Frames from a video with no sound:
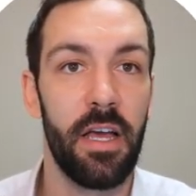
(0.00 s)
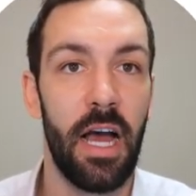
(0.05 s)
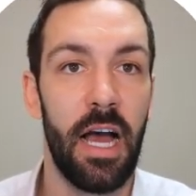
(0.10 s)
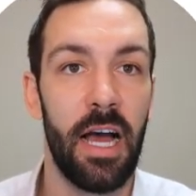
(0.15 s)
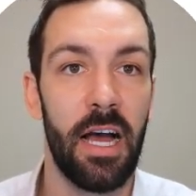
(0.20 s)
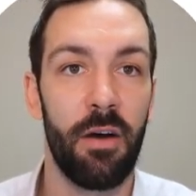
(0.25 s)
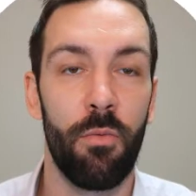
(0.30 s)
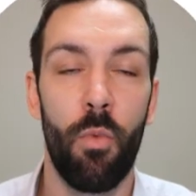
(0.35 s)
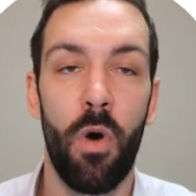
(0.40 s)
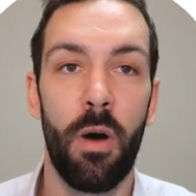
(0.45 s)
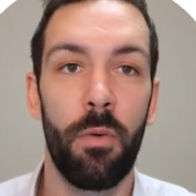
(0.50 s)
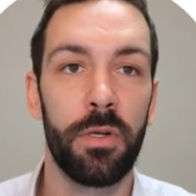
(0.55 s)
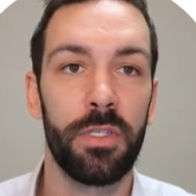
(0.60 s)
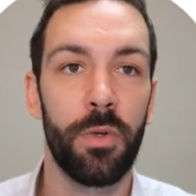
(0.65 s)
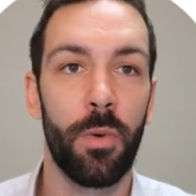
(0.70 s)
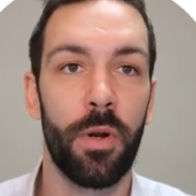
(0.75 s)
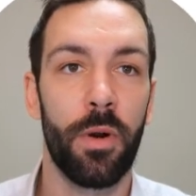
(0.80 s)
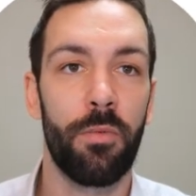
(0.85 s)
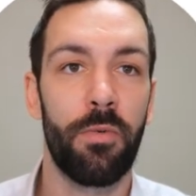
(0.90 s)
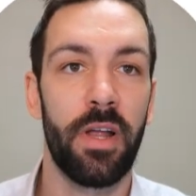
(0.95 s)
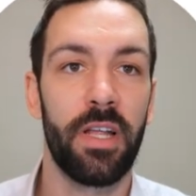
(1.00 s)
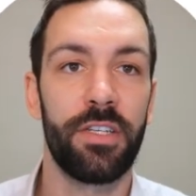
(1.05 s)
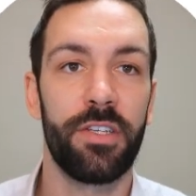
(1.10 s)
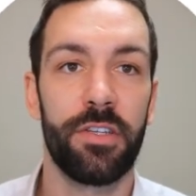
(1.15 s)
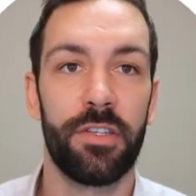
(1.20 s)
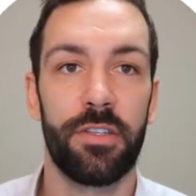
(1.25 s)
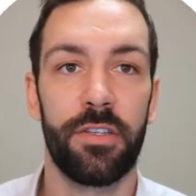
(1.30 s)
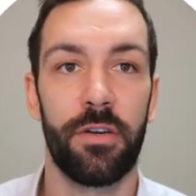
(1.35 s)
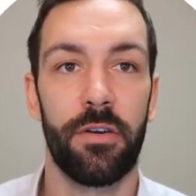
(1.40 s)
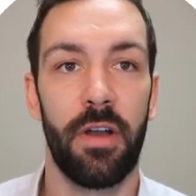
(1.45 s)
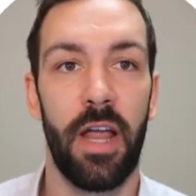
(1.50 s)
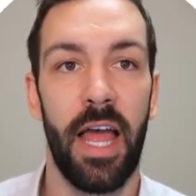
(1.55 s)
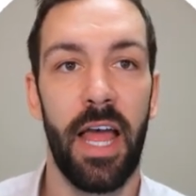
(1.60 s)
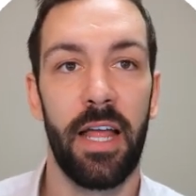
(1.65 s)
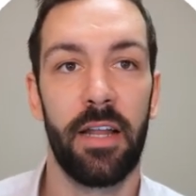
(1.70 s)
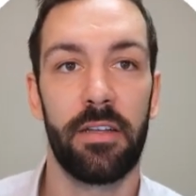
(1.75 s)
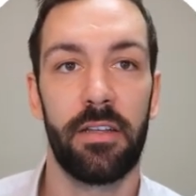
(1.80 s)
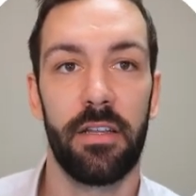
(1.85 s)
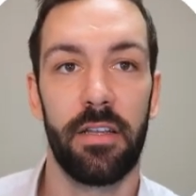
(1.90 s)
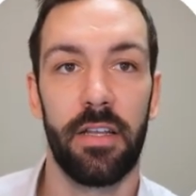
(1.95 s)
Why would you want to register
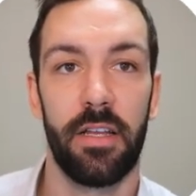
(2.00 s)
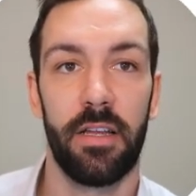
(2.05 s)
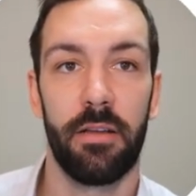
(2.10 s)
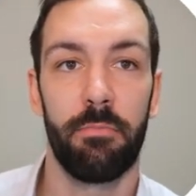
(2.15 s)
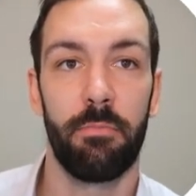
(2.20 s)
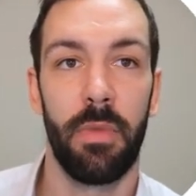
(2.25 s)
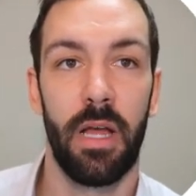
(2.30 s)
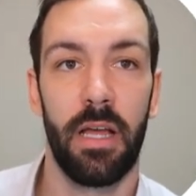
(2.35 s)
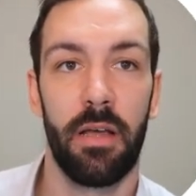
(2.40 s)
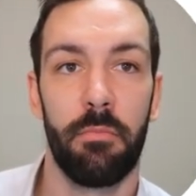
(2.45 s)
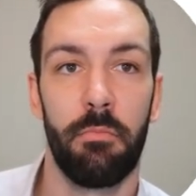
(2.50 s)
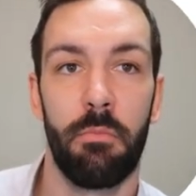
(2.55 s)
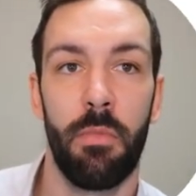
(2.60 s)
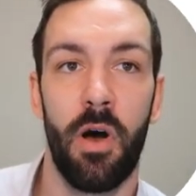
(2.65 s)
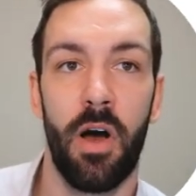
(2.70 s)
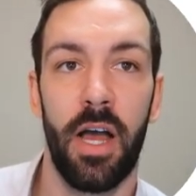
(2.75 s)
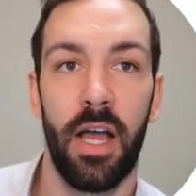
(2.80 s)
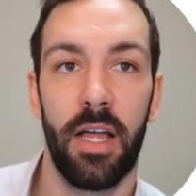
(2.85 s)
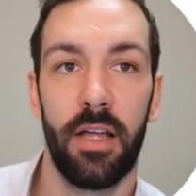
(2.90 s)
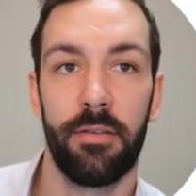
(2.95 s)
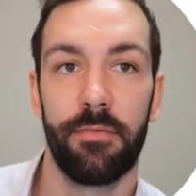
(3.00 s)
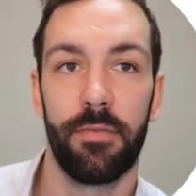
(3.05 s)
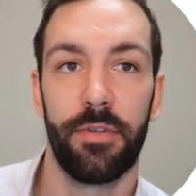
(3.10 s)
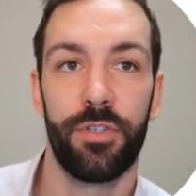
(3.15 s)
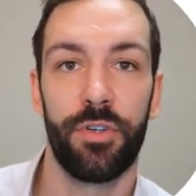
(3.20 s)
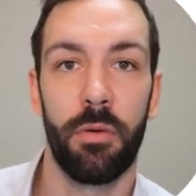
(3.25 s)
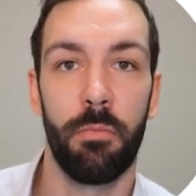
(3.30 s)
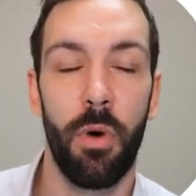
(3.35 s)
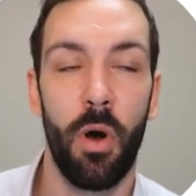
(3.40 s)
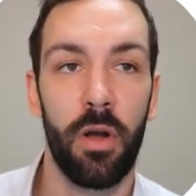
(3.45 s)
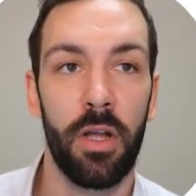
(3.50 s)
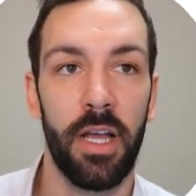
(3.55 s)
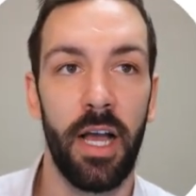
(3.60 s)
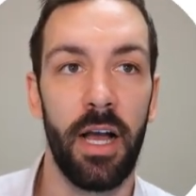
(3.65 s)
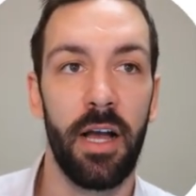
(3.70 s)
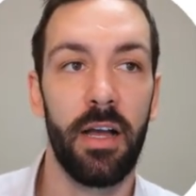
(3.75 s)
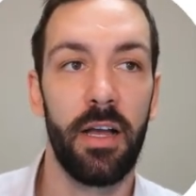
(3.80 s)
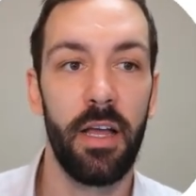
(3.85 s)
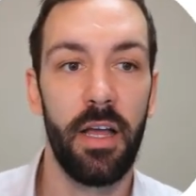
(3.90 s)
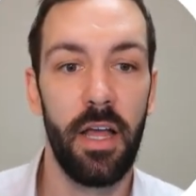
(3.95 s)
at my
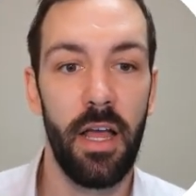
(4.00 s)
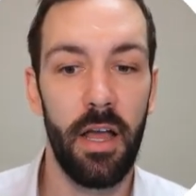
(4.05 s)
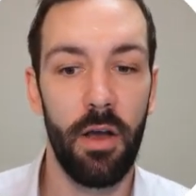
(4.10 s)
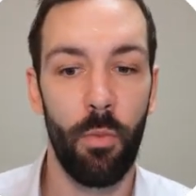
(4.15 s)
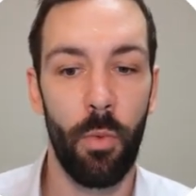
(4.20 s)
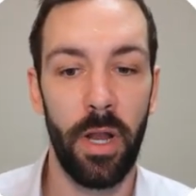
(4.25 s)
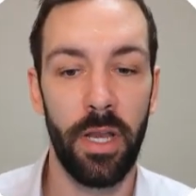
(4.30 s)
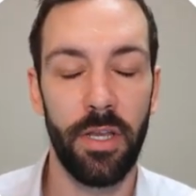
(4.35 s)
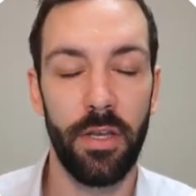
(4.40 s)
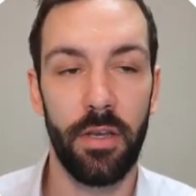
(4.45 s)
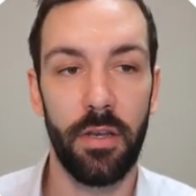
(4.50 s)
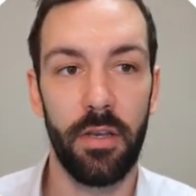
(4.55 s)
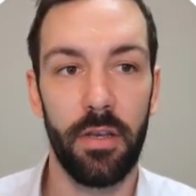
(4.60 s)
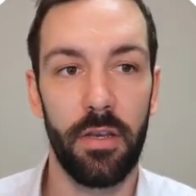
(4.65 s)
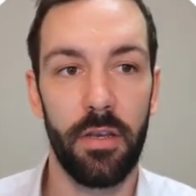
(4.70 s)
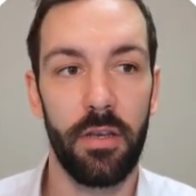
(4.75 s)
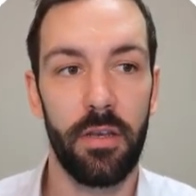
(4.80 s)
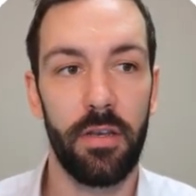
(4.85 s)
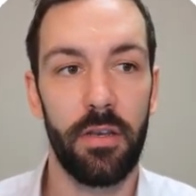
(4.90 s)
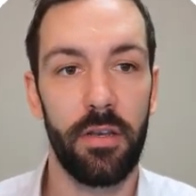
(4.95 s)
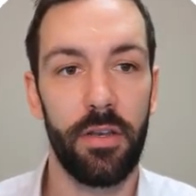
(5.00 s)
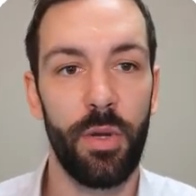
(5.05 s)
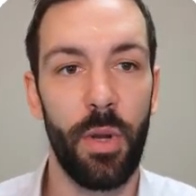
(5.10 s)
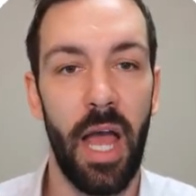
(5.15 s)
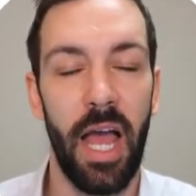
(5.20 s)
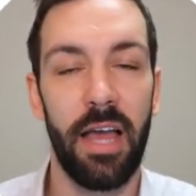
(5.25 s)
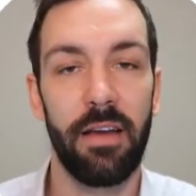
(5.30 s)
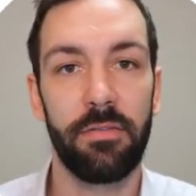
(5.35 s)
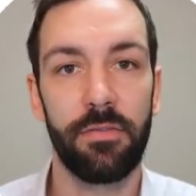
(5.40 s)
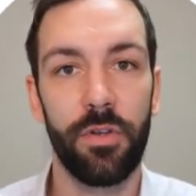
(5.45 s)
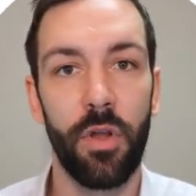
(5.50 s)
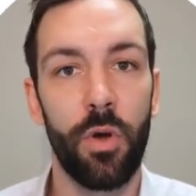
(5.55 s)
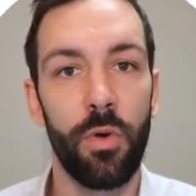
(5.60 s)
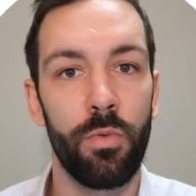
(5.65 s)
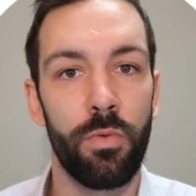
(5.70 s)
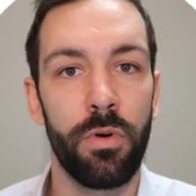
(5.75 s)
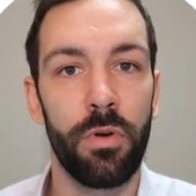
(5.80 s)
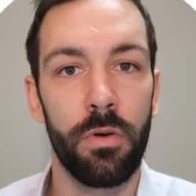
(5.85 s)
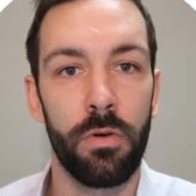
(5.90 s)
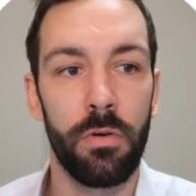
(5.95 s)
Traboka when you have no
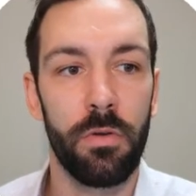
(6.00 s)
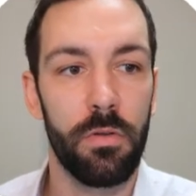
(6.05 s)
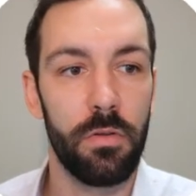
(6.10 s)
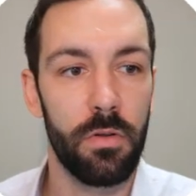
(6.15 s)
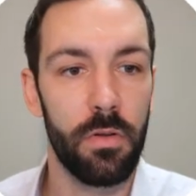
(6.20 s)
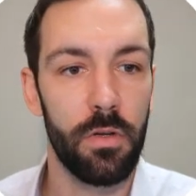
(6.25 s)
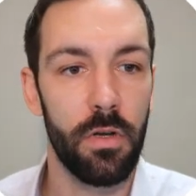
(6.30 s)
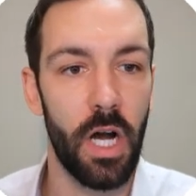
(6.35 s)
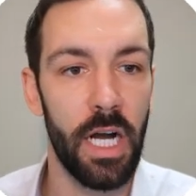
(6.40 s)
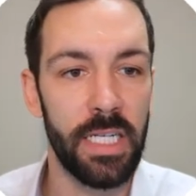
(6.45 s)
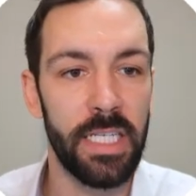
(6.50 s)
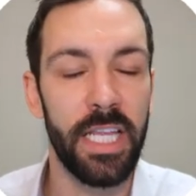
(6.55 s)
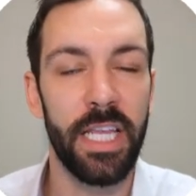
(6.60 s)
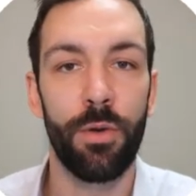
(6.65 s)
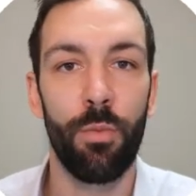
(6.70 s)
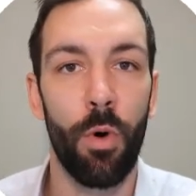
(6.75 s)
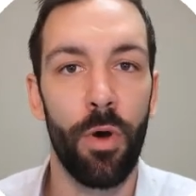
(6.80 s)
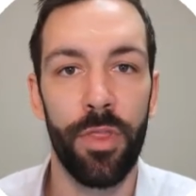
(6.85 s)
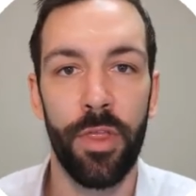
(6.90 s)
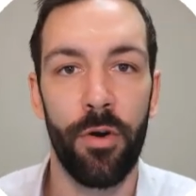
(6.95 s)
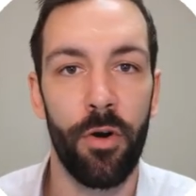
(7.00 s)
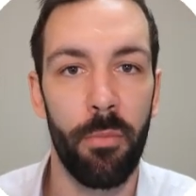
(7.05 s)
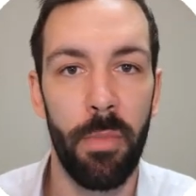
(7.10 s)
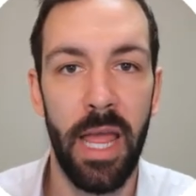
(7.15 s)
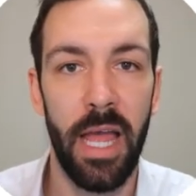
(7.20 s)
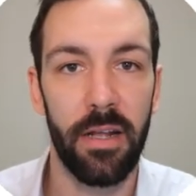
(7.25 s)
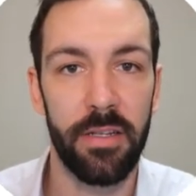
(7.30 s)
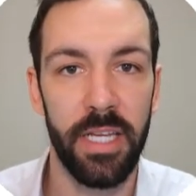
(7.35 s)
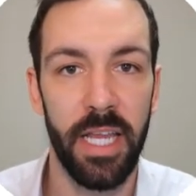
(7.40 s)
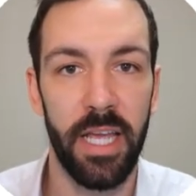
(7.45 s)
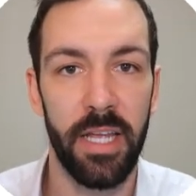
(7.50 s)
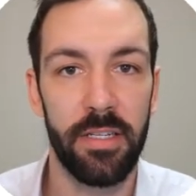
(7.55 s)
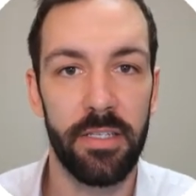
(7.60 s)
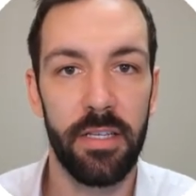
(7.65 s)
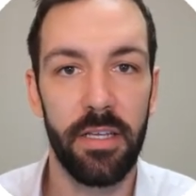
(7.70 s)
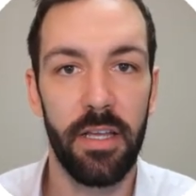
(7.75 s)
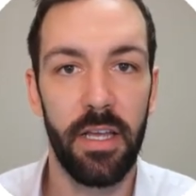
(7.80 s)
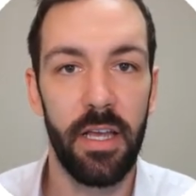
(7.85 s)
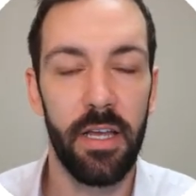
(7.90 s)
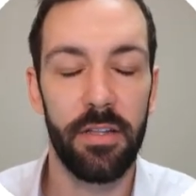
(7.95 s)
real idea what they're about
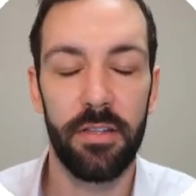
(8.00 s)
yet?